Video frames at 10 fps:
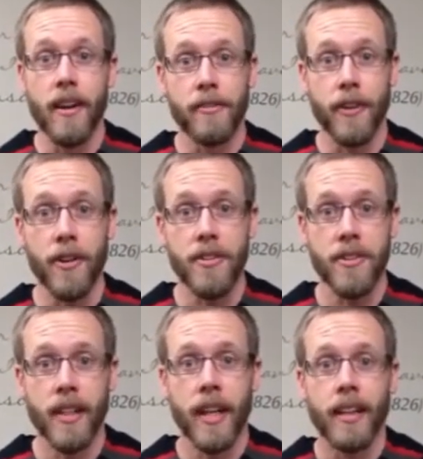
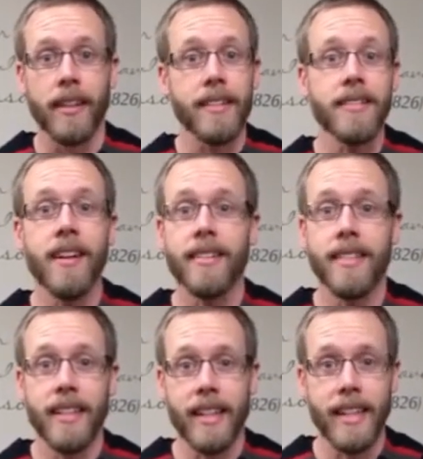First, let's not
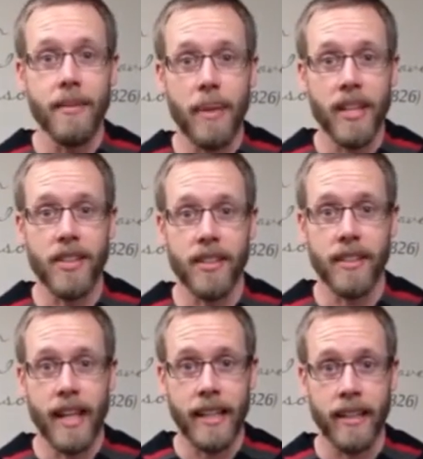send any
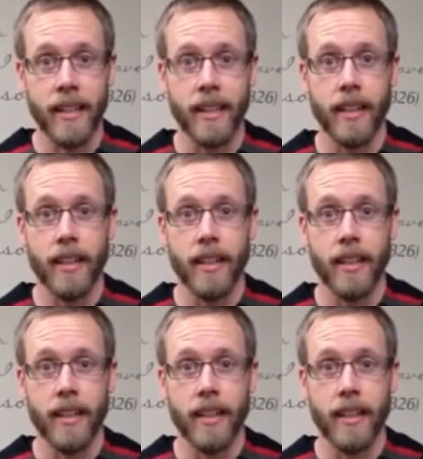patient data